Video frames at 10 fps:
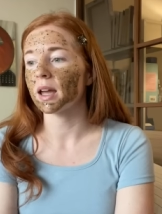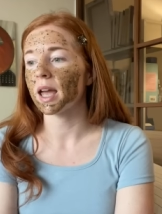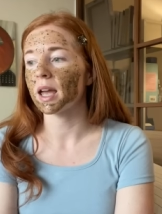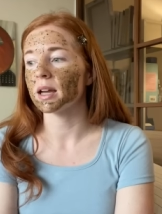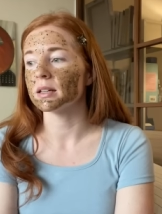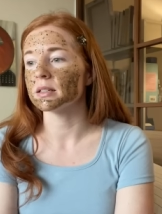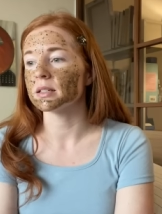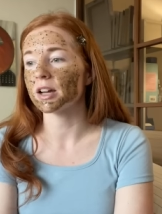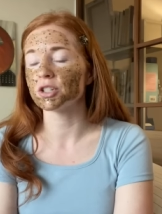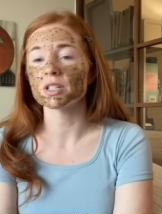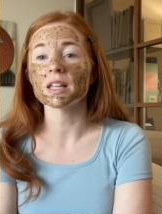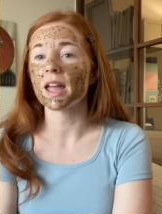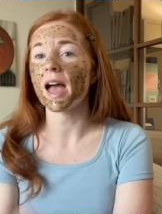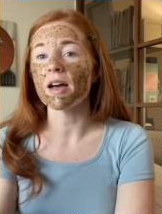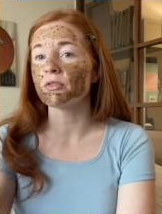and I just
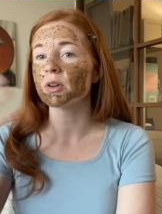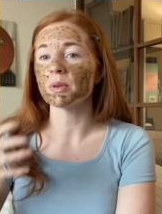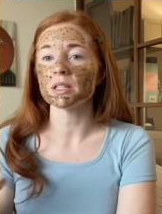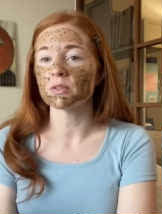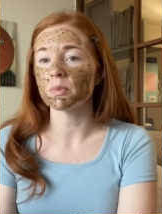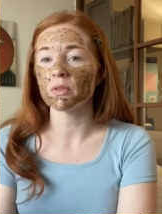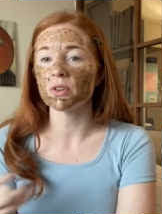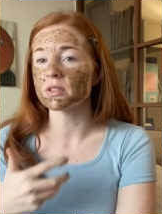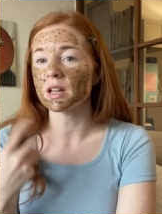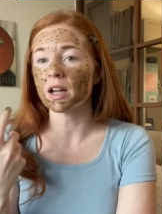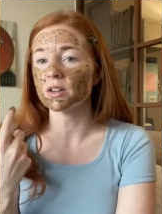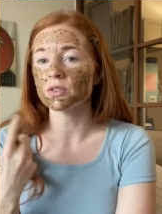like every piece of me feels tired.